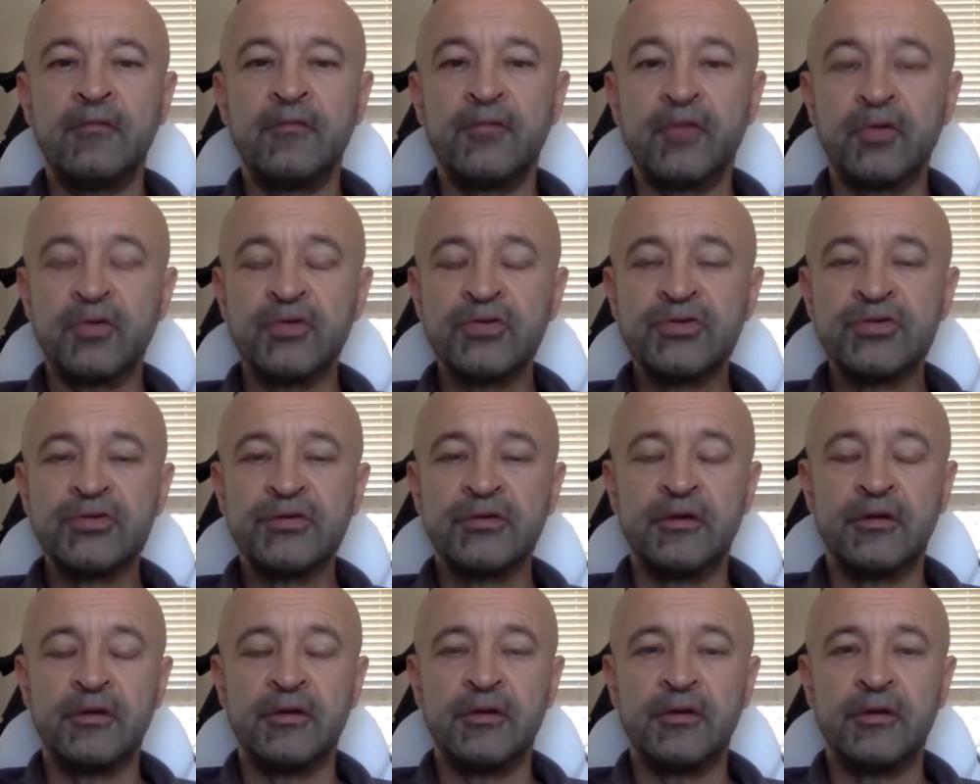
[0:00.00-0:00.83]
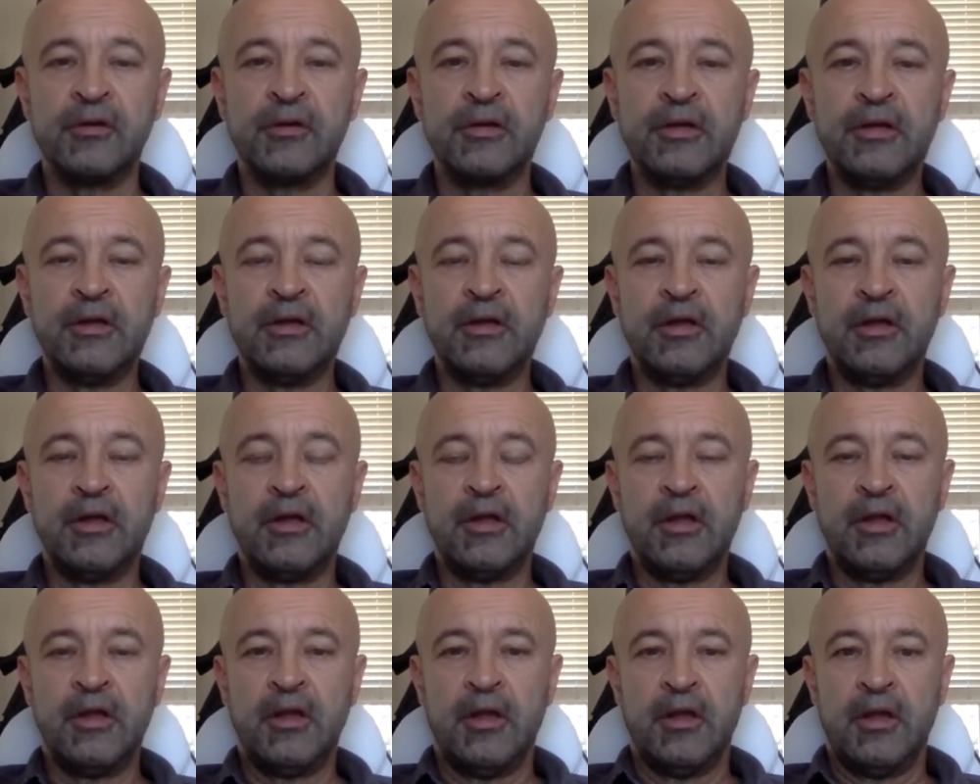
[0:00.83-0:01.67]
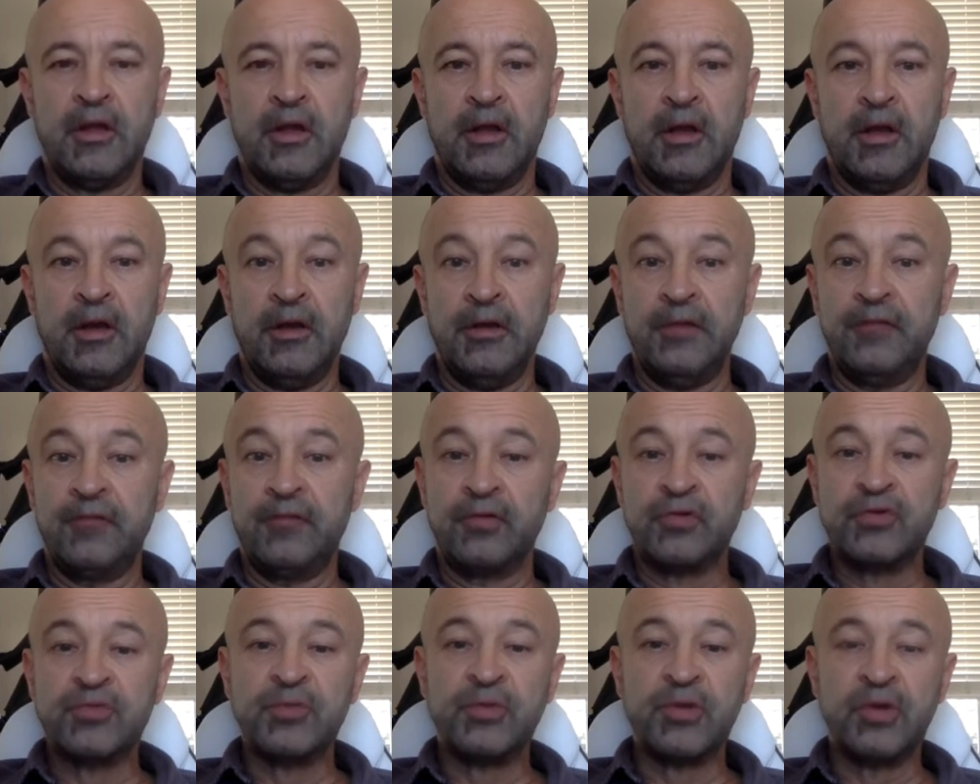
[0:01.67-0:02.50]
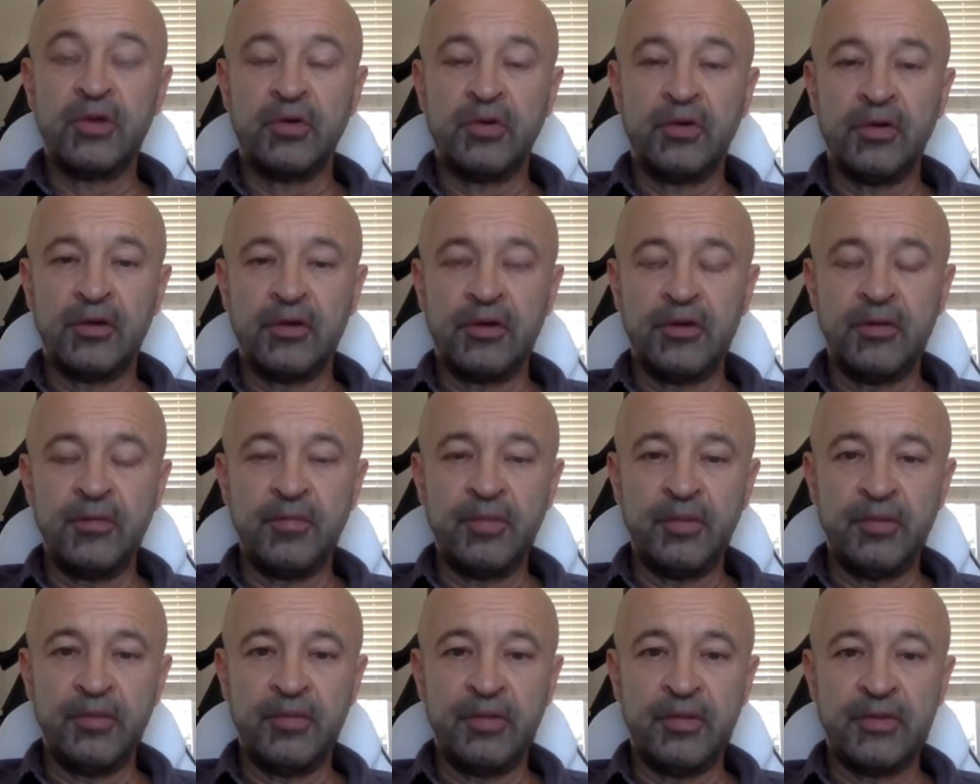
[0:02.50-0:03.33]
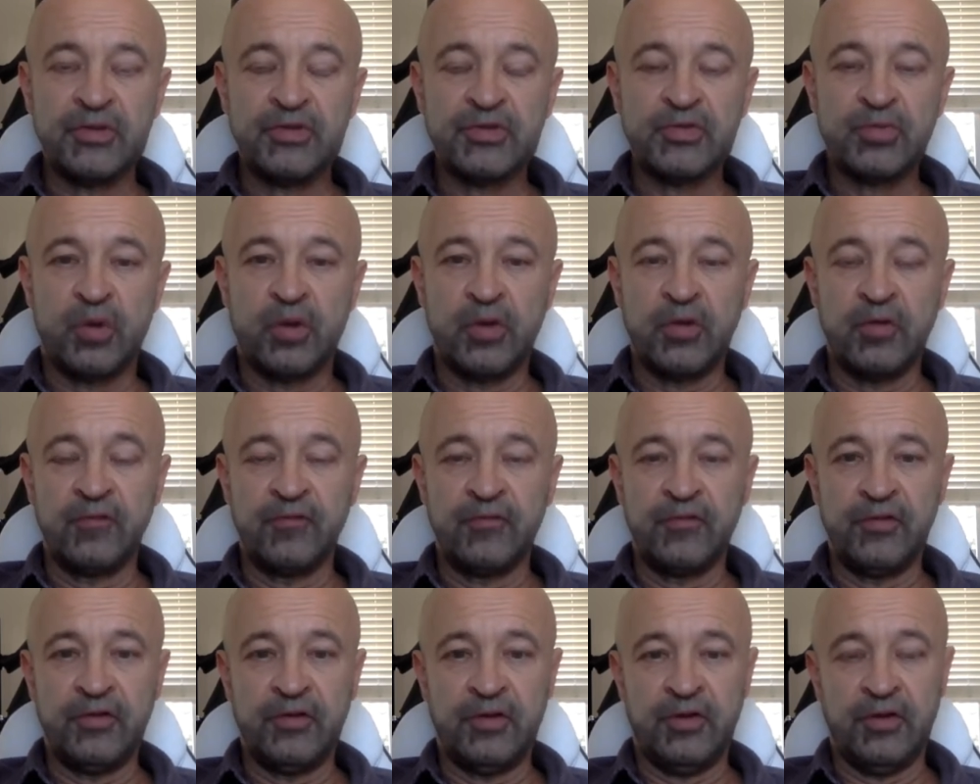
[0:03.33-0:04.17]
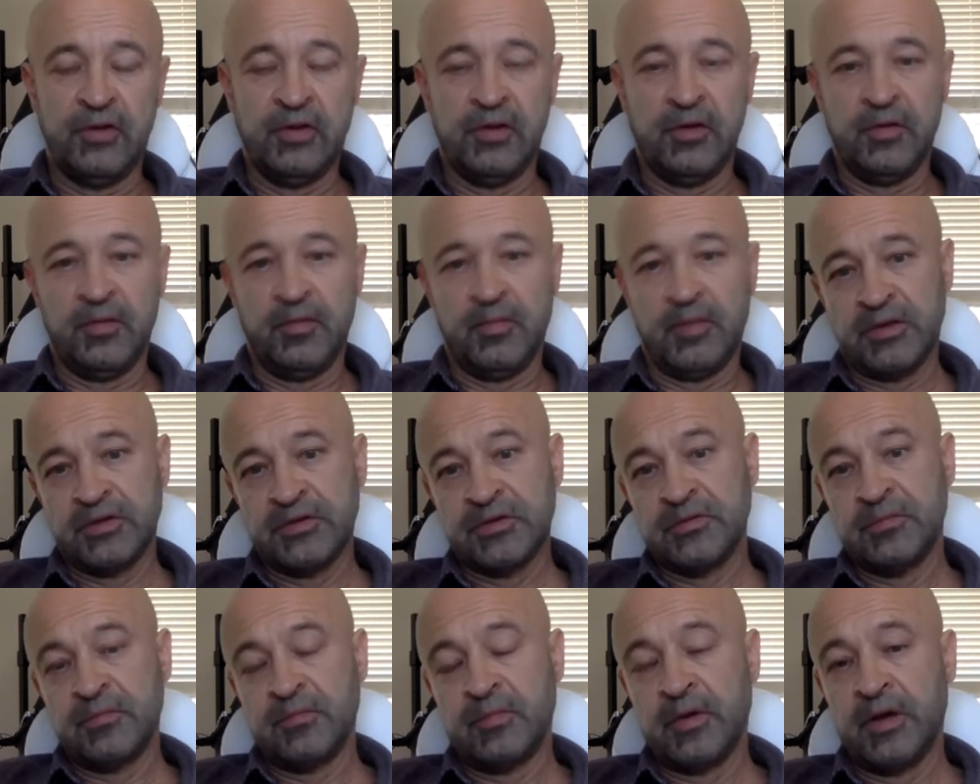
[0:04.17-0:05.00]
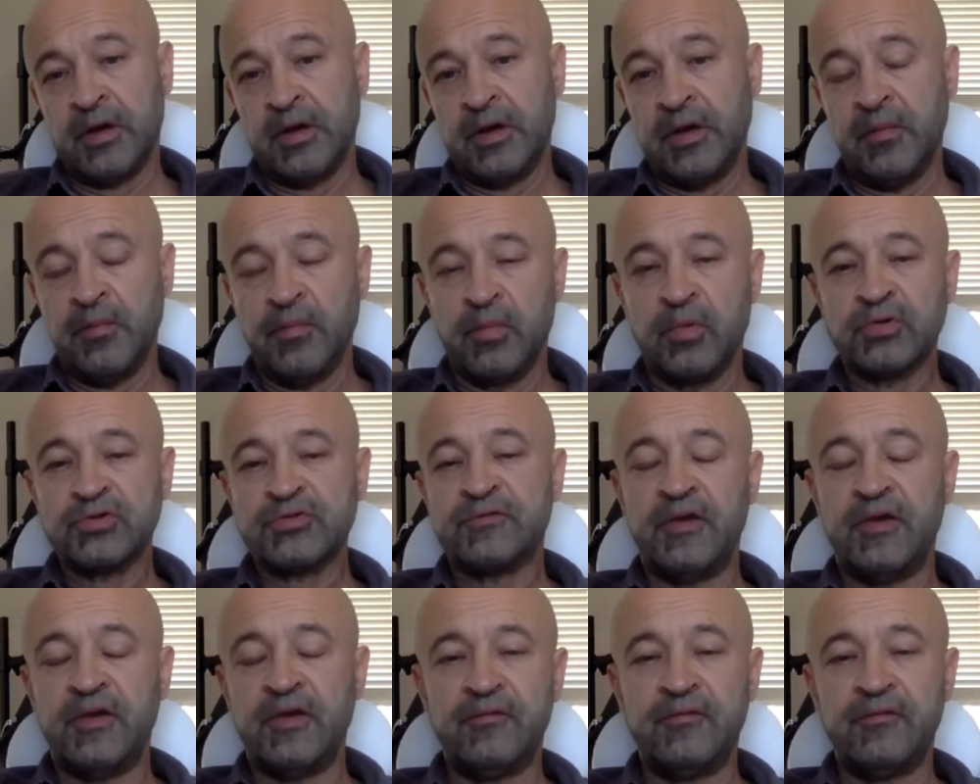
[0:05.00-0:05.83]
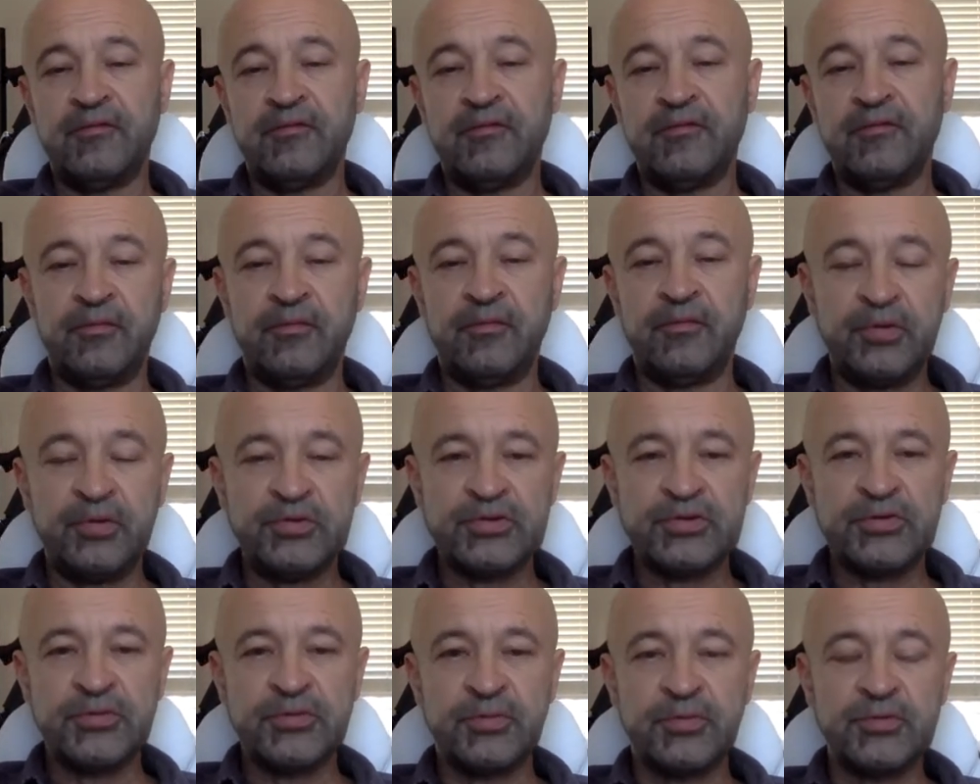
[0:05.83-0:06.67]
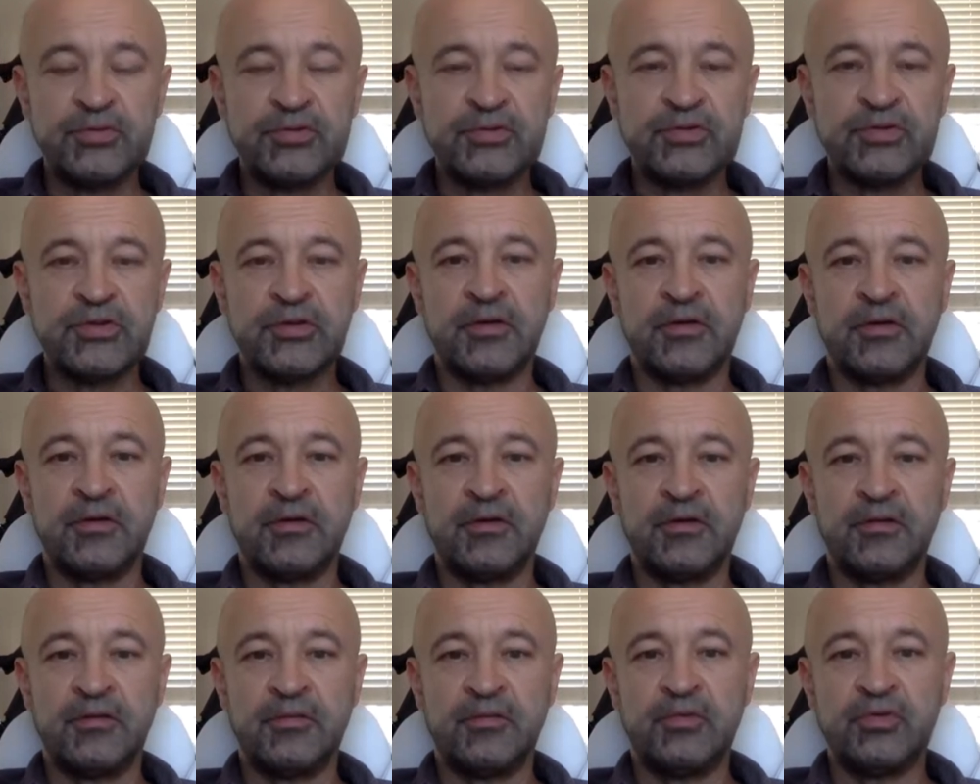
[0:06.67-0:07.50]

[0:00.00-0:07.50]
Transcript: first Reinforcement learning implements one of the uh, my, my, most favorite principles, uh,